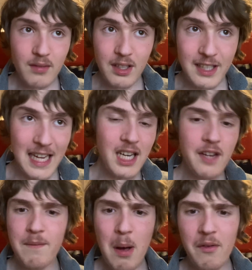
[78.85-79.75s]
The end
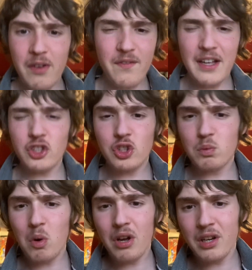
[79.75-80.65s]
of Marvel Avengers
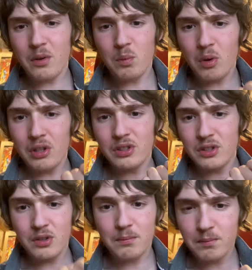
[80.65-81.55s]
one was
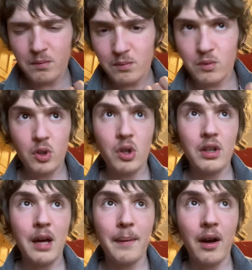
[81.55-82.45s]
done
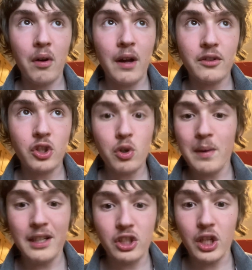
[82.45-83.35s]
about uh, two
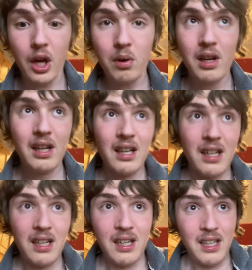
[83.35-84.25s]
weeks ago.
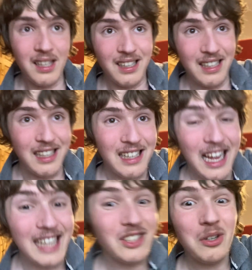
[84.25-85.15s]

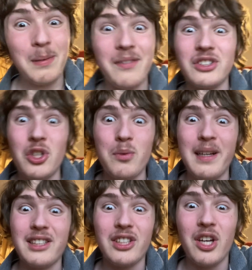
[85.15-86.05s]
I still can't believe it's two
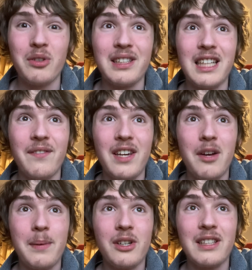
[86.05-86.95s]
weeks ago since that
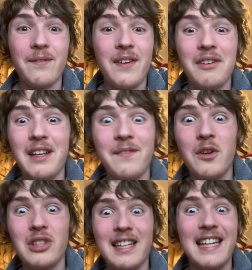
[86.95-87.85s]
video because it feel it
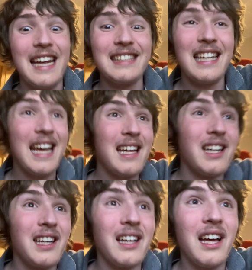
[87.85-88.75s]
feels like yesterday.
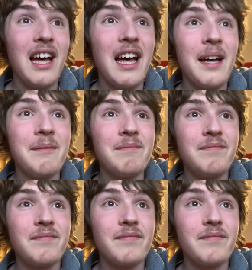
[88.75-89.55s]
Um,